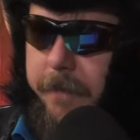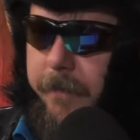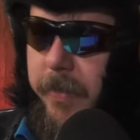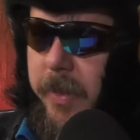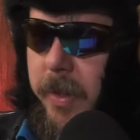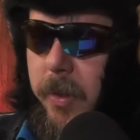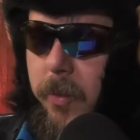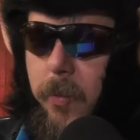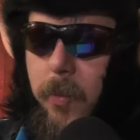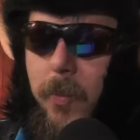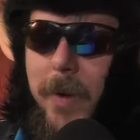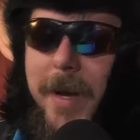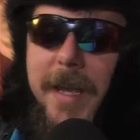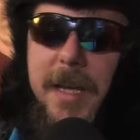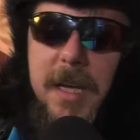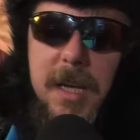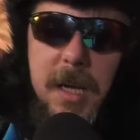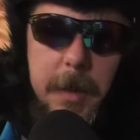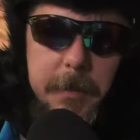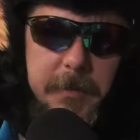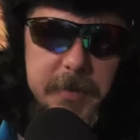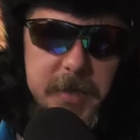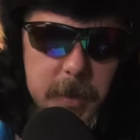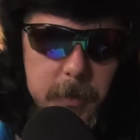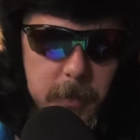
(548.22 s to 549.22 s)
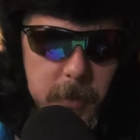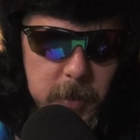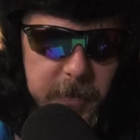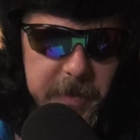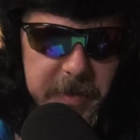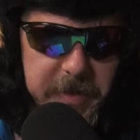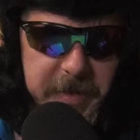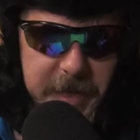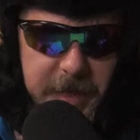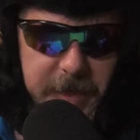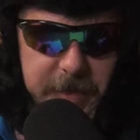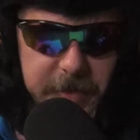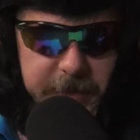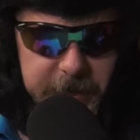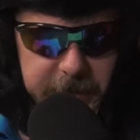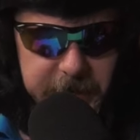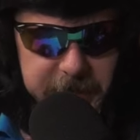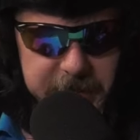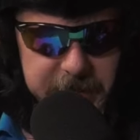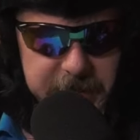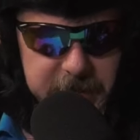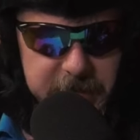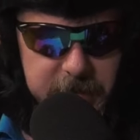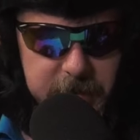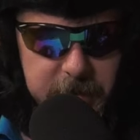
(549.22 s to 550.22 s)
When it comes to movies like
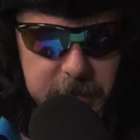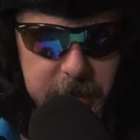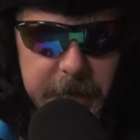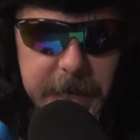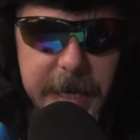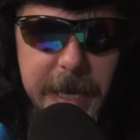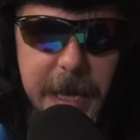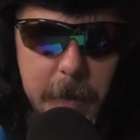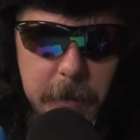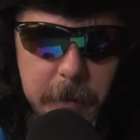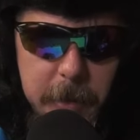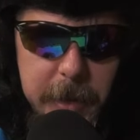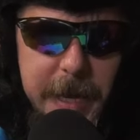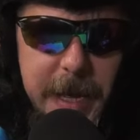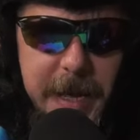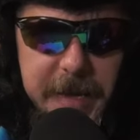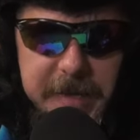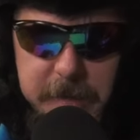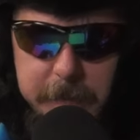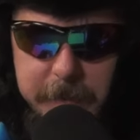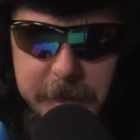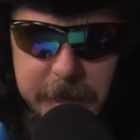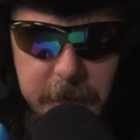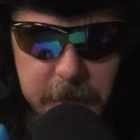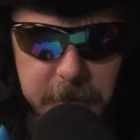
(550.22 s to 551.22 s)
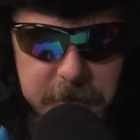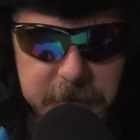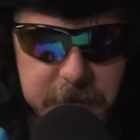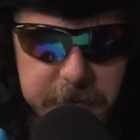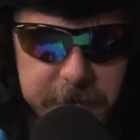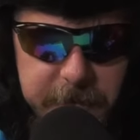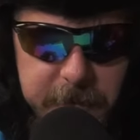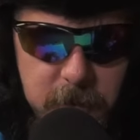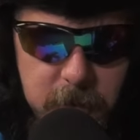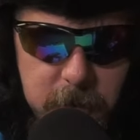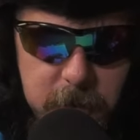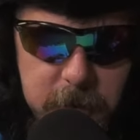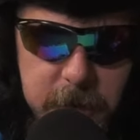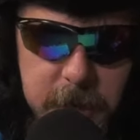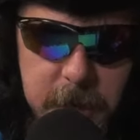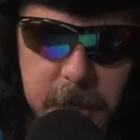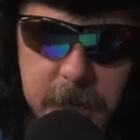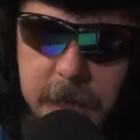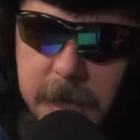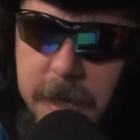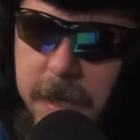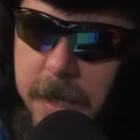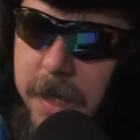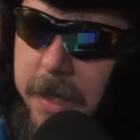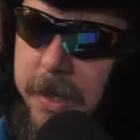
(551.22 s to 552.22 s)
this, again, where he has to be Harrison Ford,
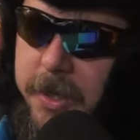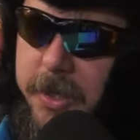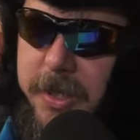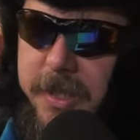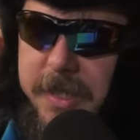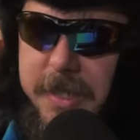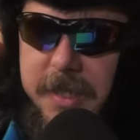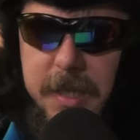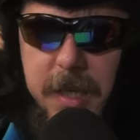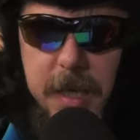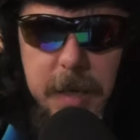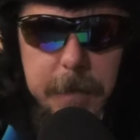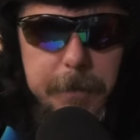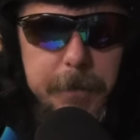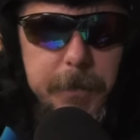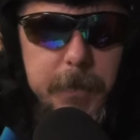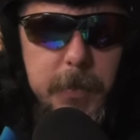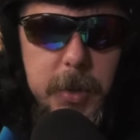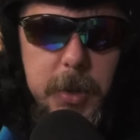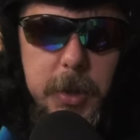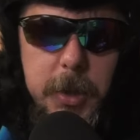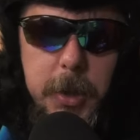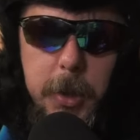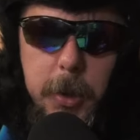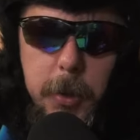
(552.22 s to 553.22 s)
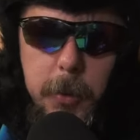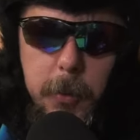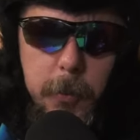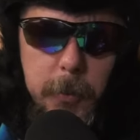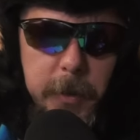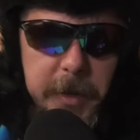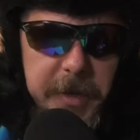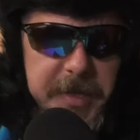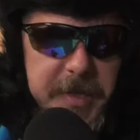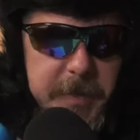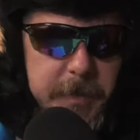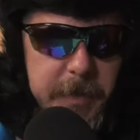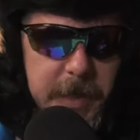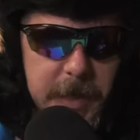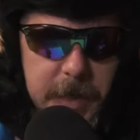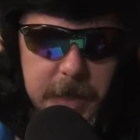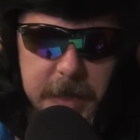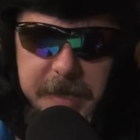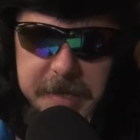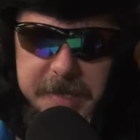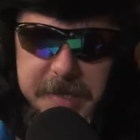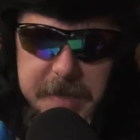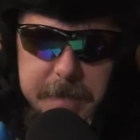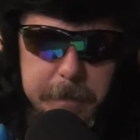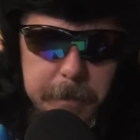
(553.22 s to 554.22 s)
just a
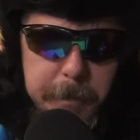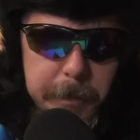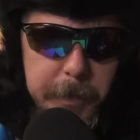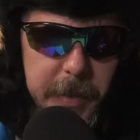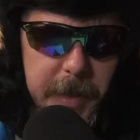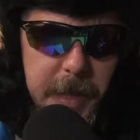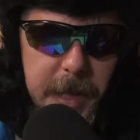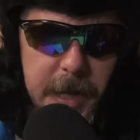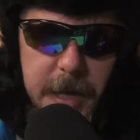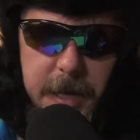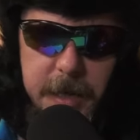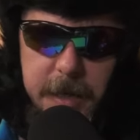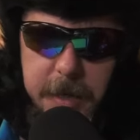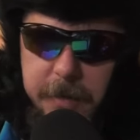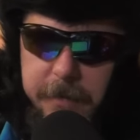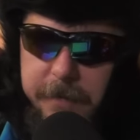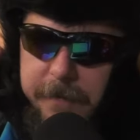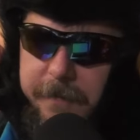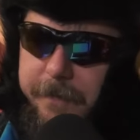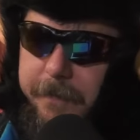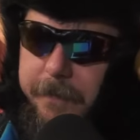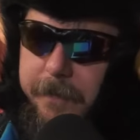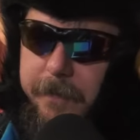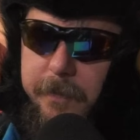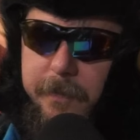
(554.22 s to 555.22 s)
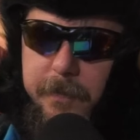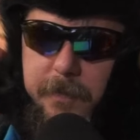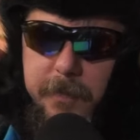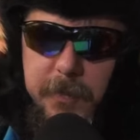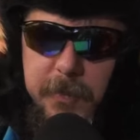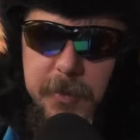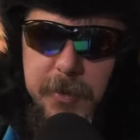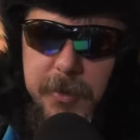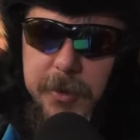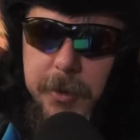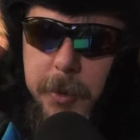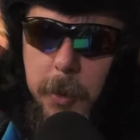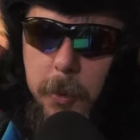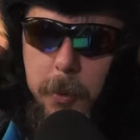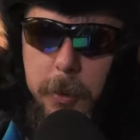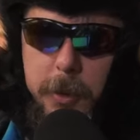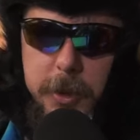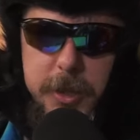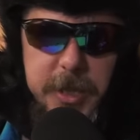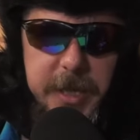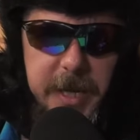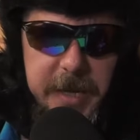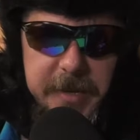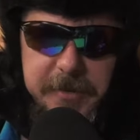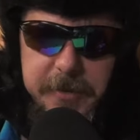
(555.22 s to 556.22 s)
charismaless block of
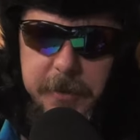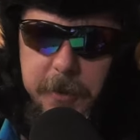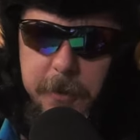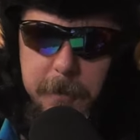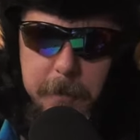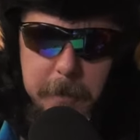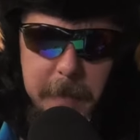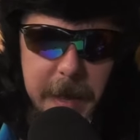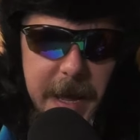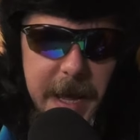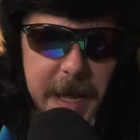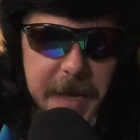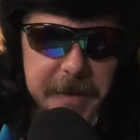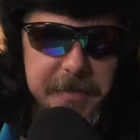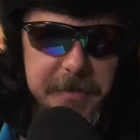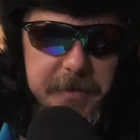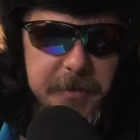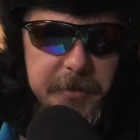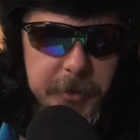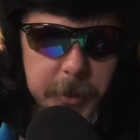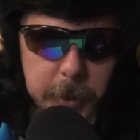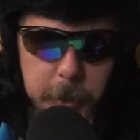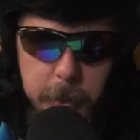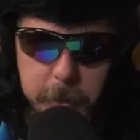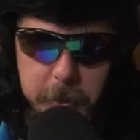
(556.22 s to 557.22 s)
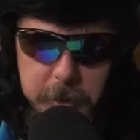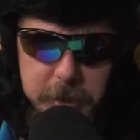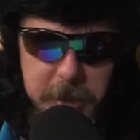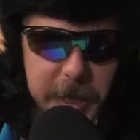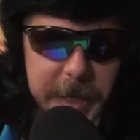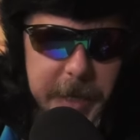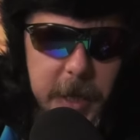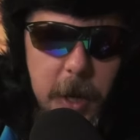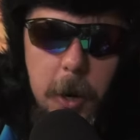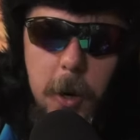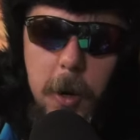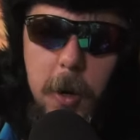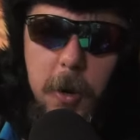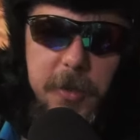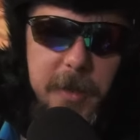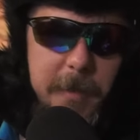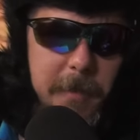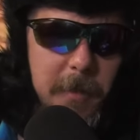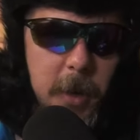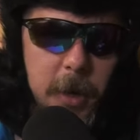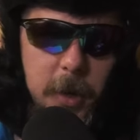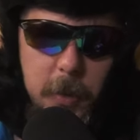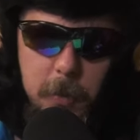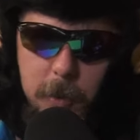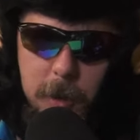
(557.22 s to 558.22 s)
Dorchester, Mass douche. All the
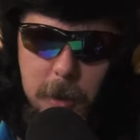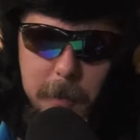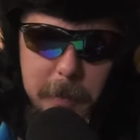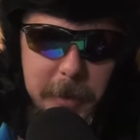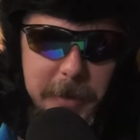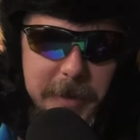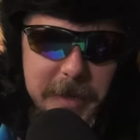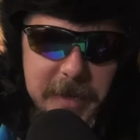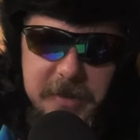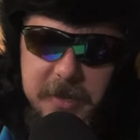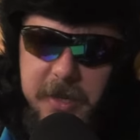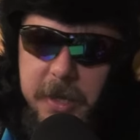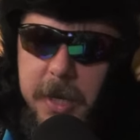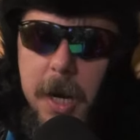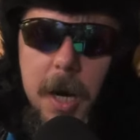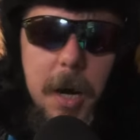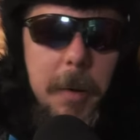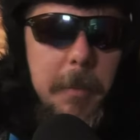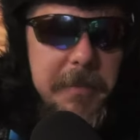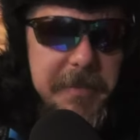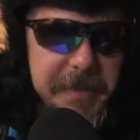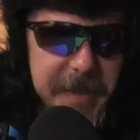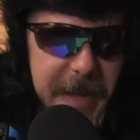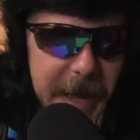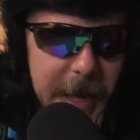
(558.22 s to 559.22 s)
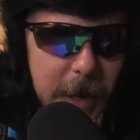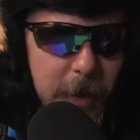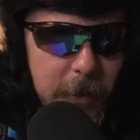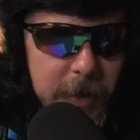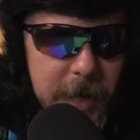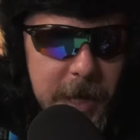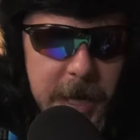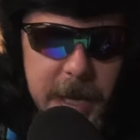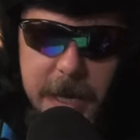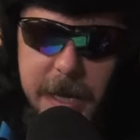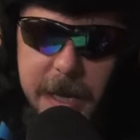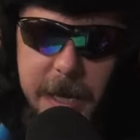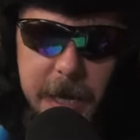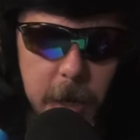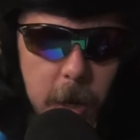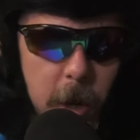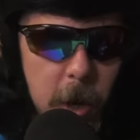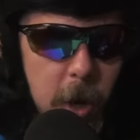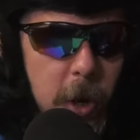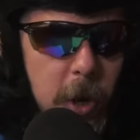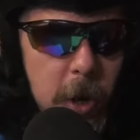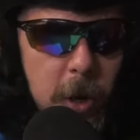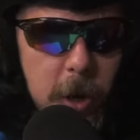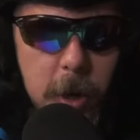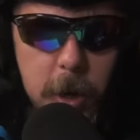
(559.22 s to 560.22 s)
Mark Wahlbergness comes out. It
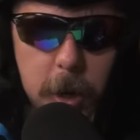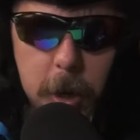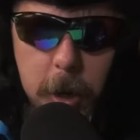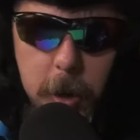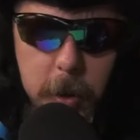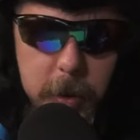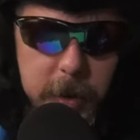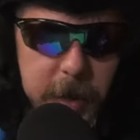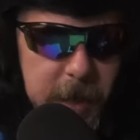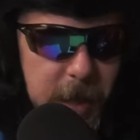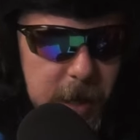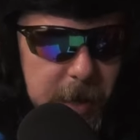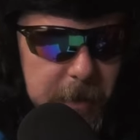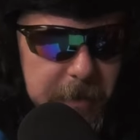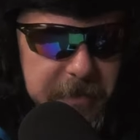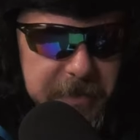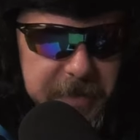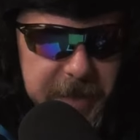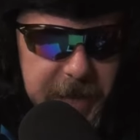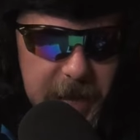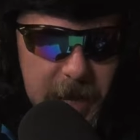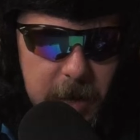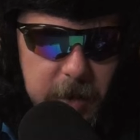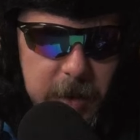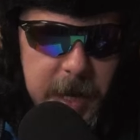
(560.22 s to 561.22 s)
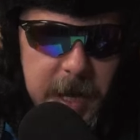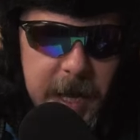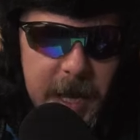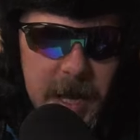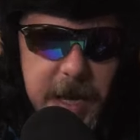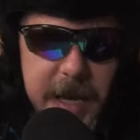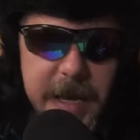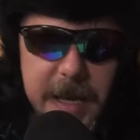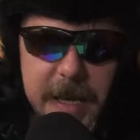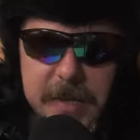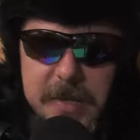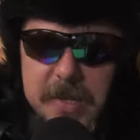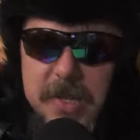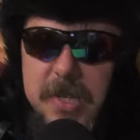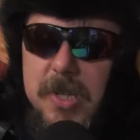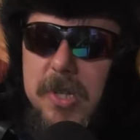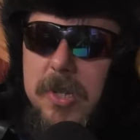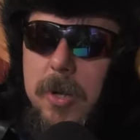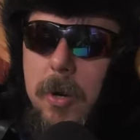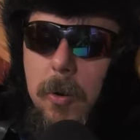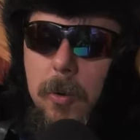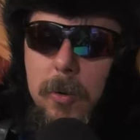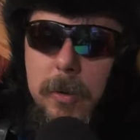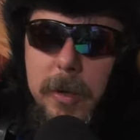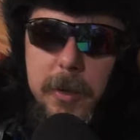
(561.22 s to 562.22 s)
all comes out. He has
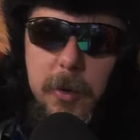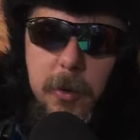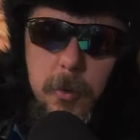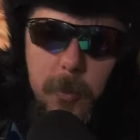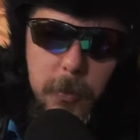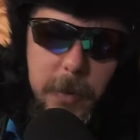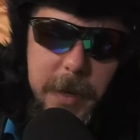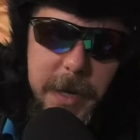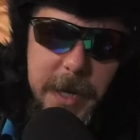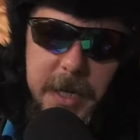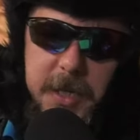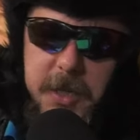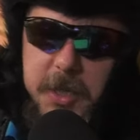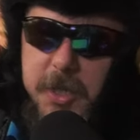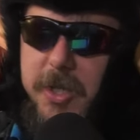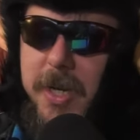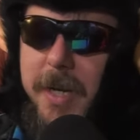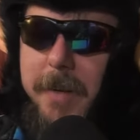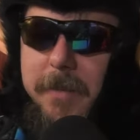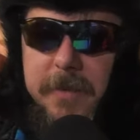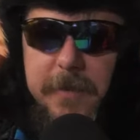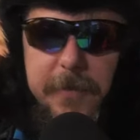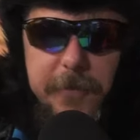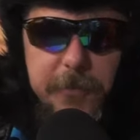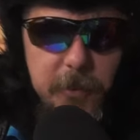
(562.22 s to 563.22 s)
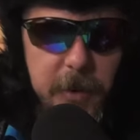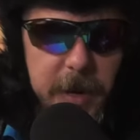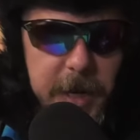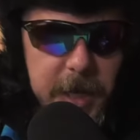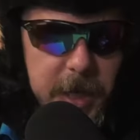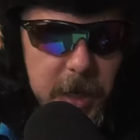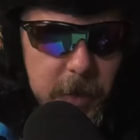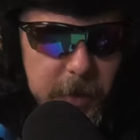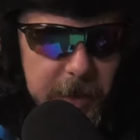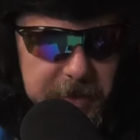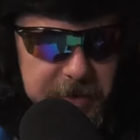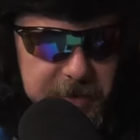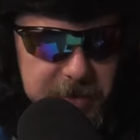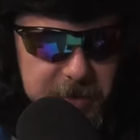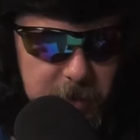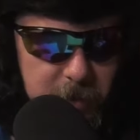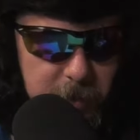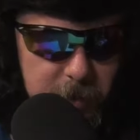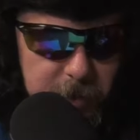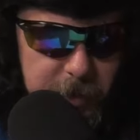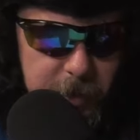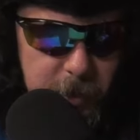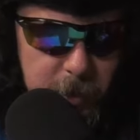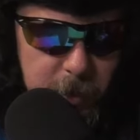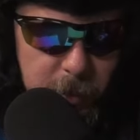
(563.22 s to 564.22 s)
so little range. James Franco has so
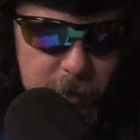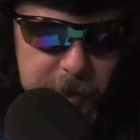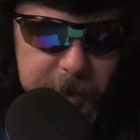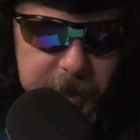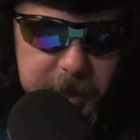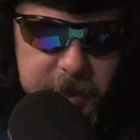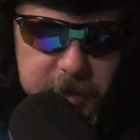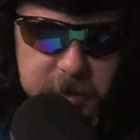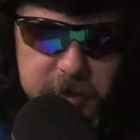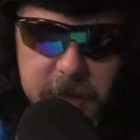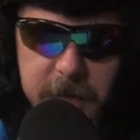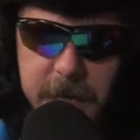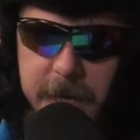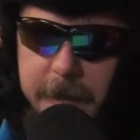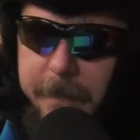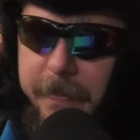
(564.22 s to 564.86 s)
little range.